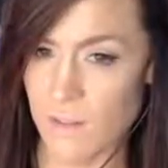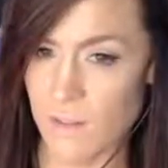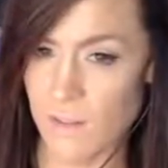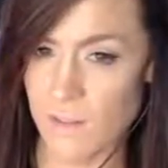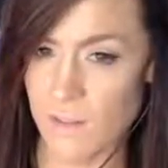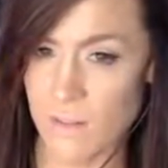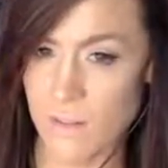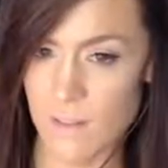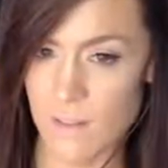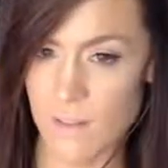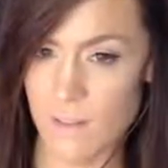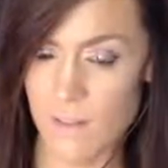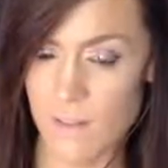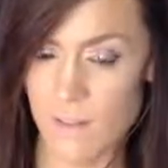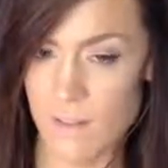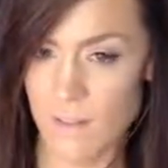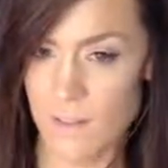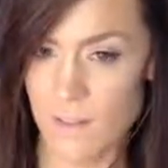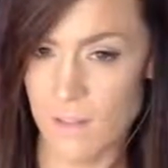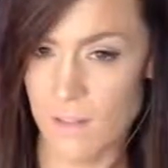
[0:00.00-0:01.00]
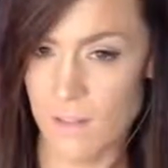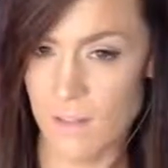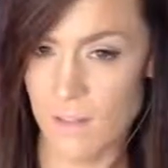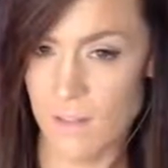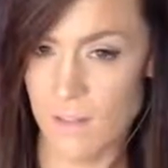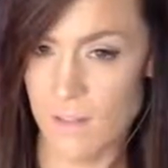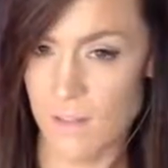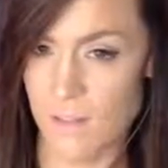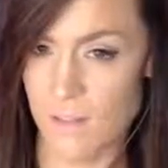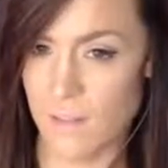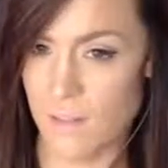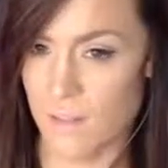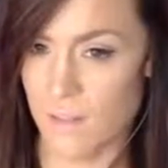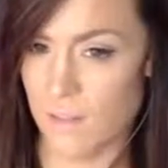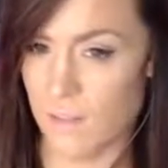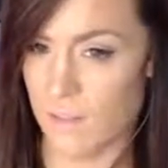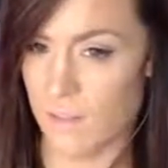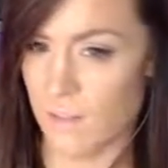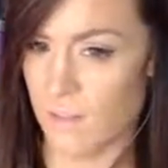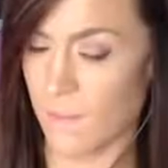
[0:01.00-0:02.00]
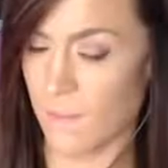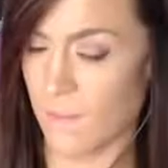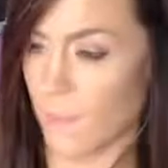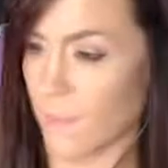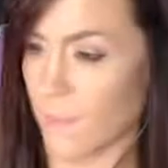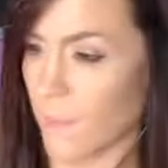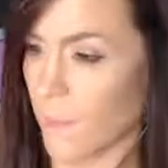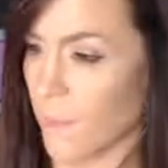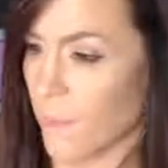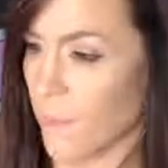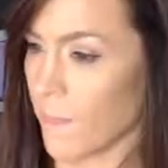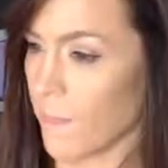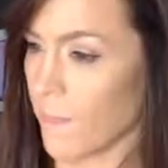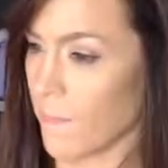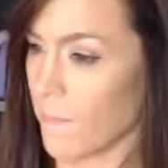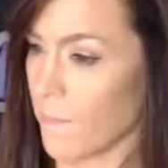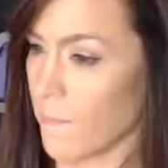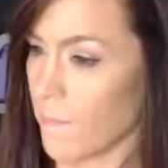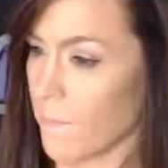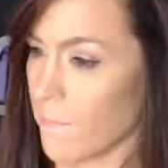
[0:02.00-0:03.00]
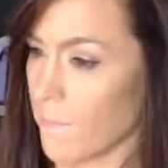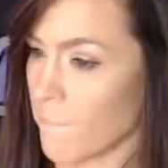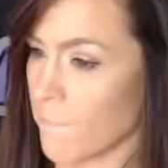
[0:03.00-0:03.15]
(silence)